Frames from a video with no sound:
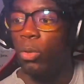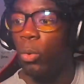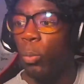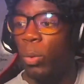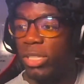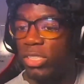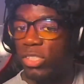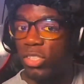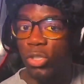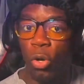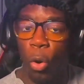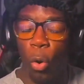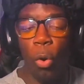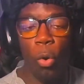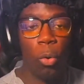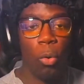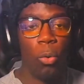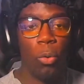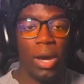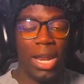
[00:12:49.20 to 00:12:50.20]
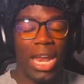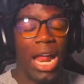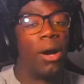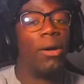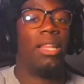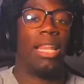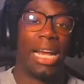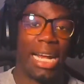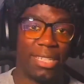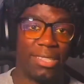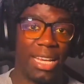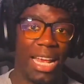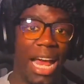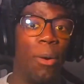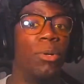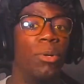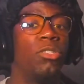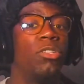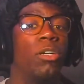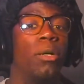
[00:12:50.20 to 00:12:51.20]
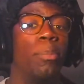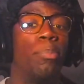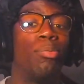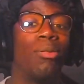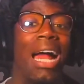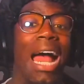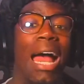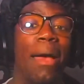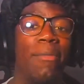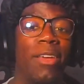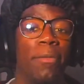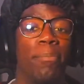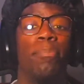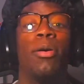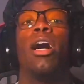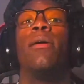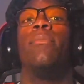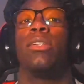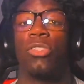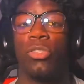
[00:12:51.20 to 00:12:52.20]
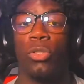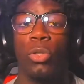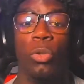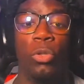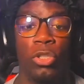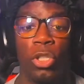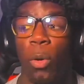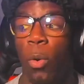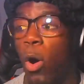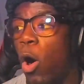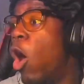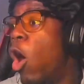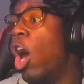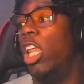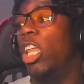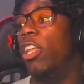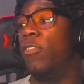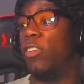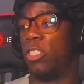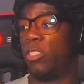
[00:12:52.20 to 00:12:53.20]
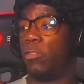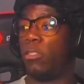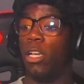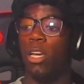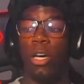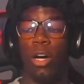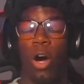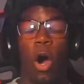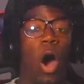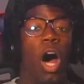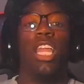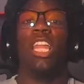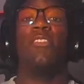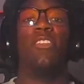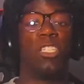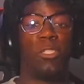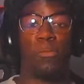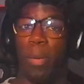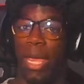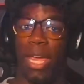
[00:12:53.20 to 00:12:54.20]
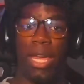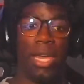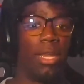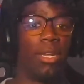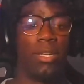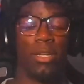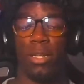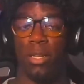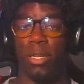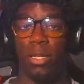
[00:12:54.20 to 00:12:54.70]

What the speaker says: with school, and I went to a private public school, so all of us paid.